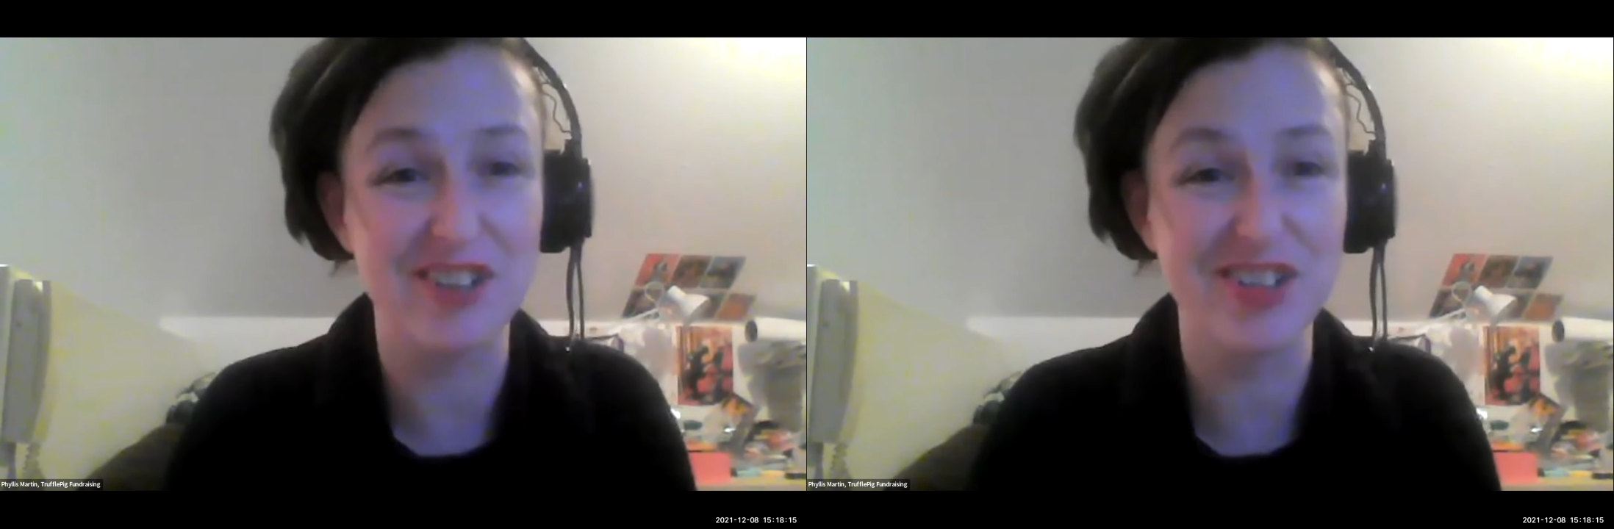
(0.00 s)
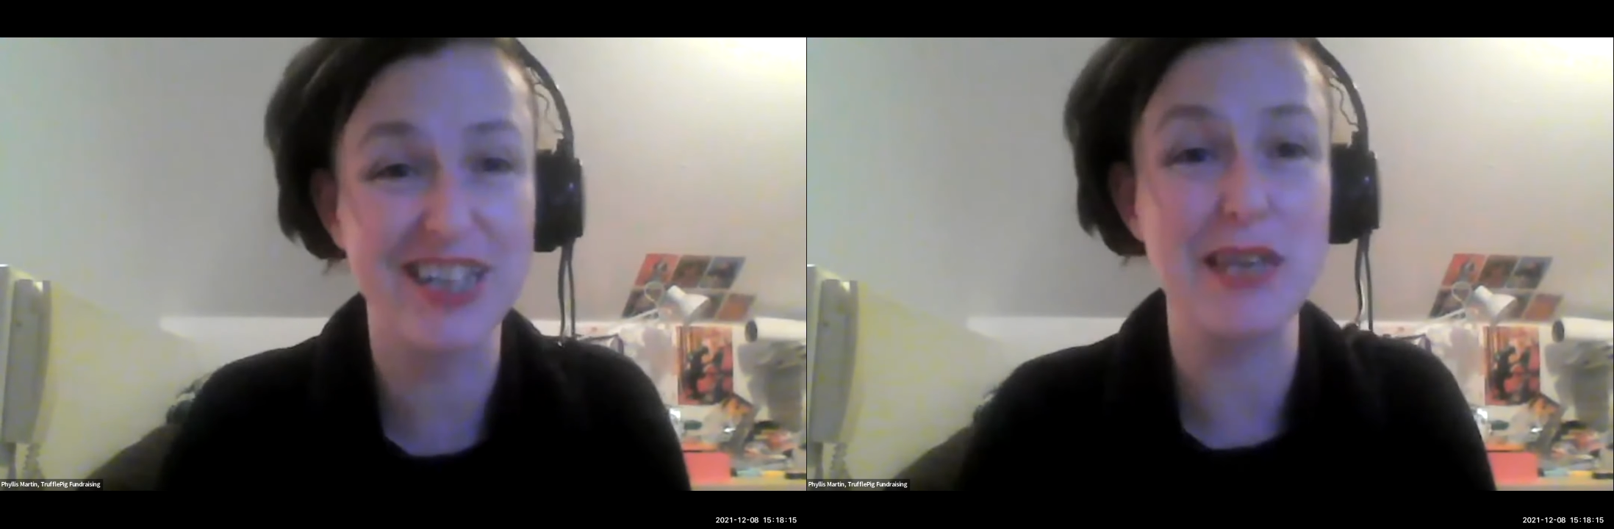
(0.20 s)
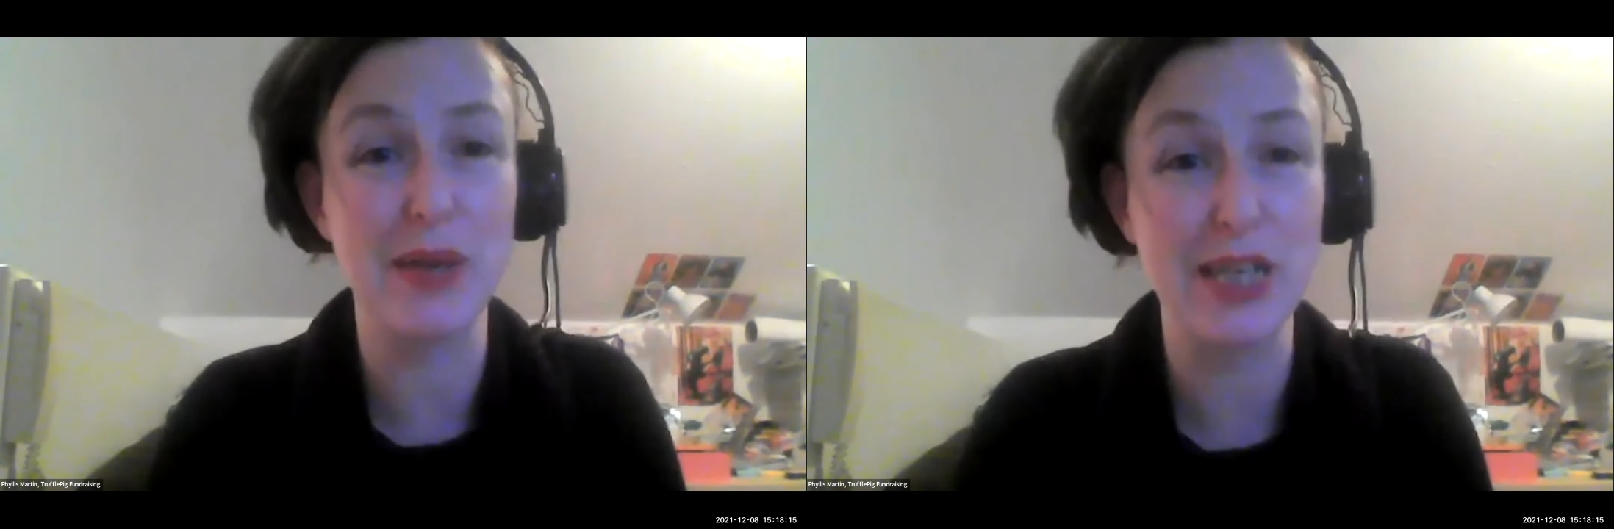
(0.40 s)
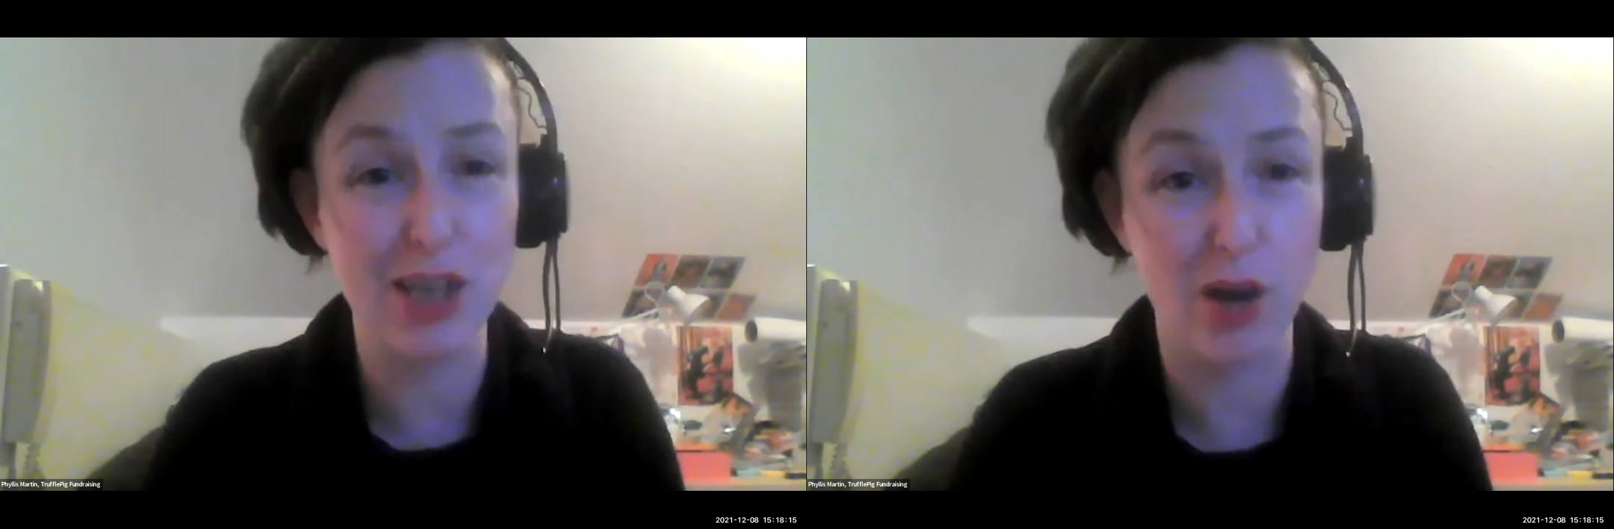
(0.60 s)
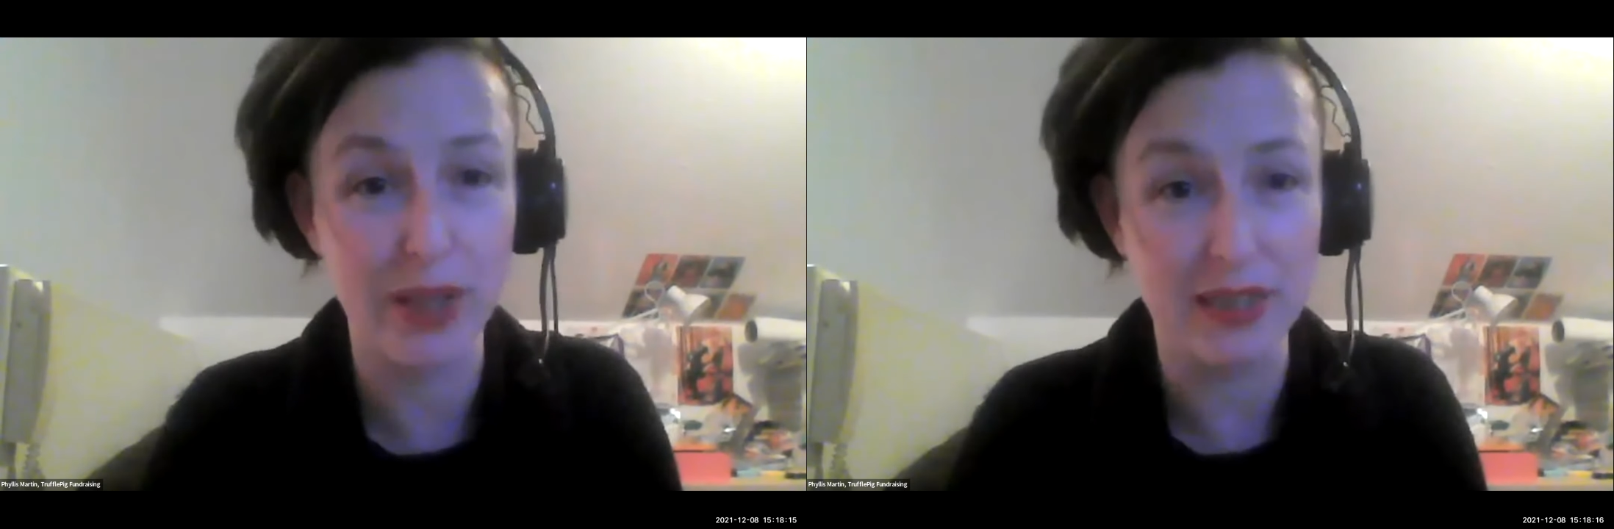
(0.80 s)
are keeping
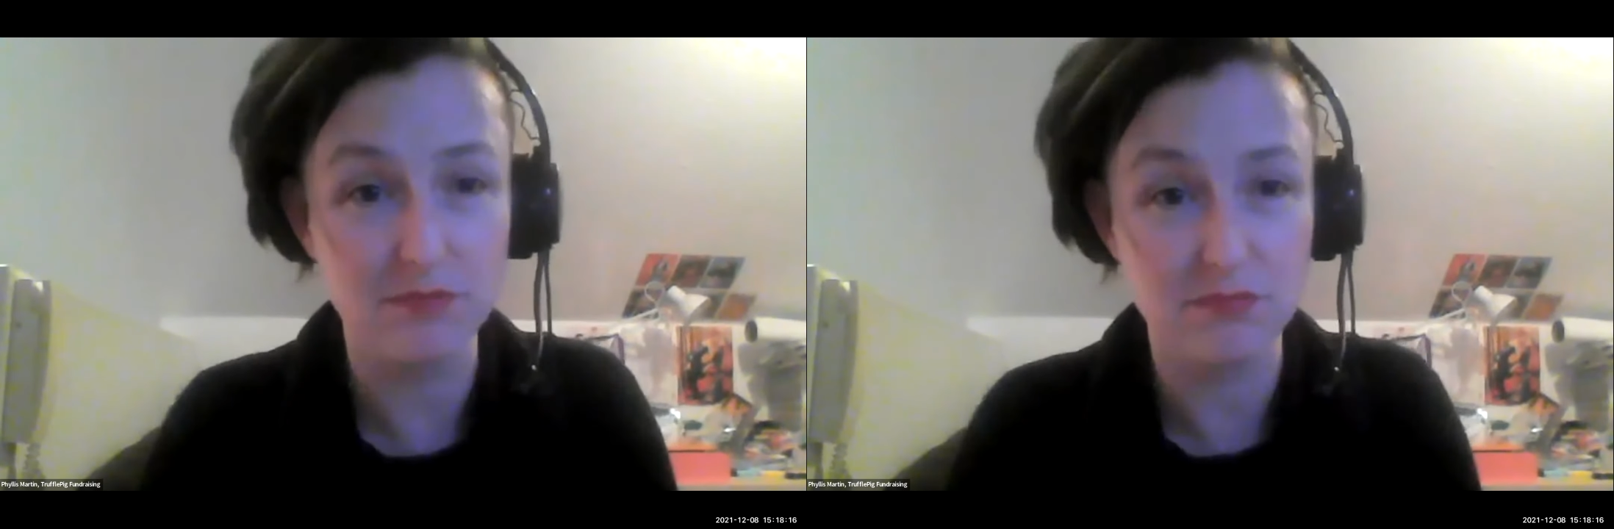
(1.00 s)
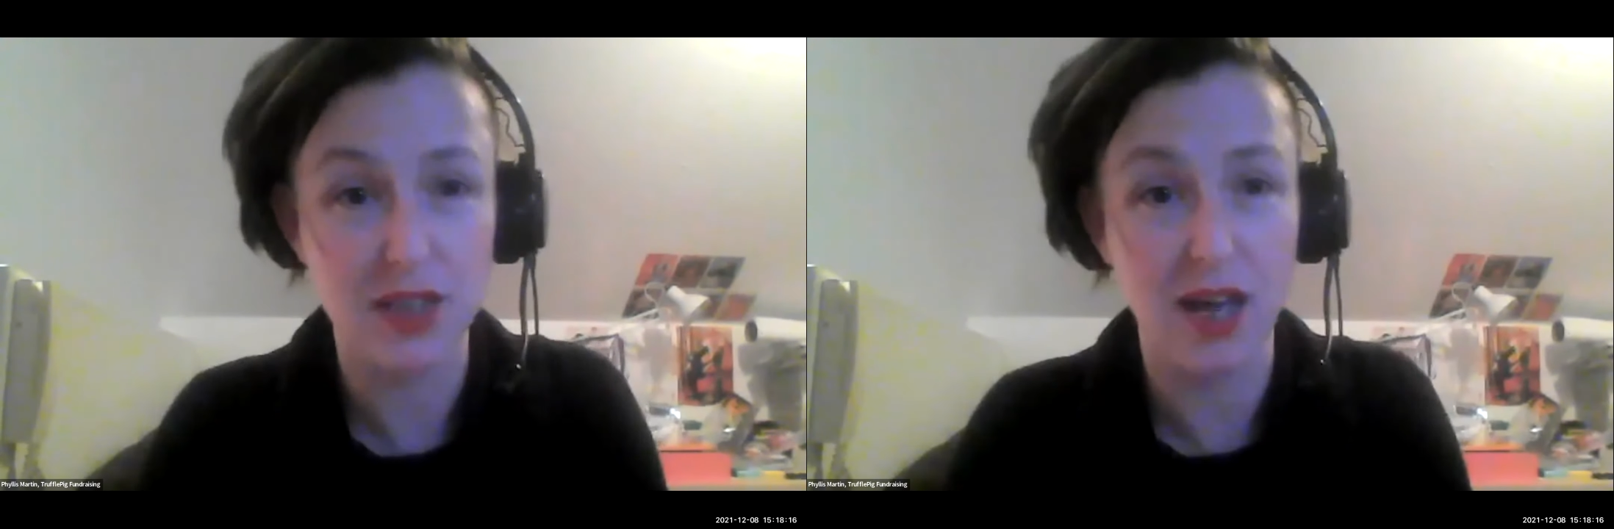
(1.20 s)
going,